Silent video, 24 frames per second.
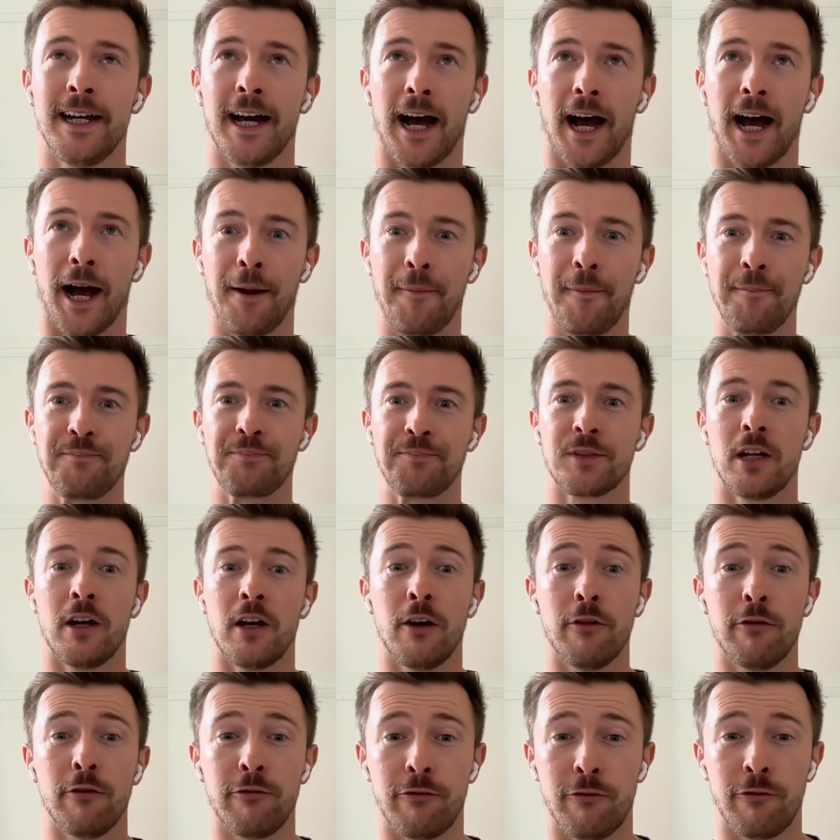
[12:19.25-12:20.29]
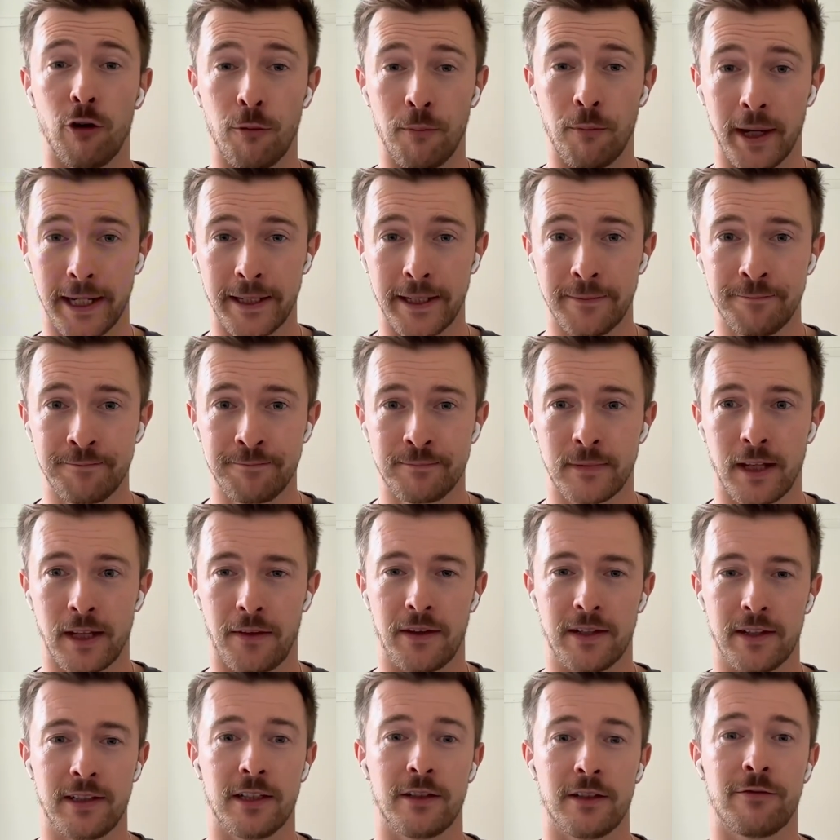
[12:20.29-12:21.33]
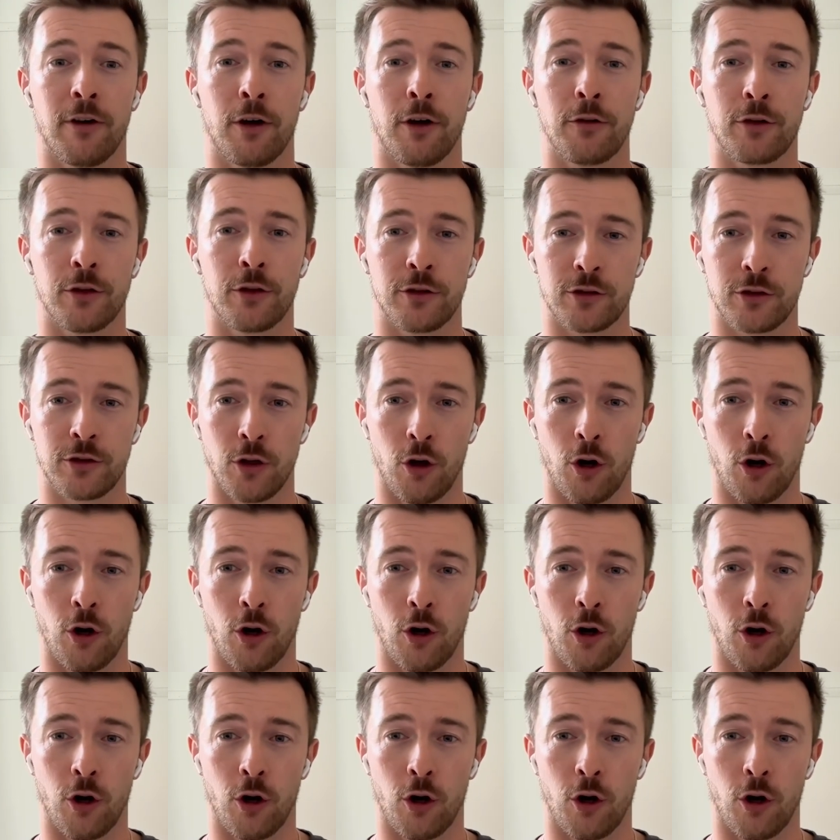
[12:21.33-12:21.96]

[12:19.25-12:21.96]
For me, and this is focused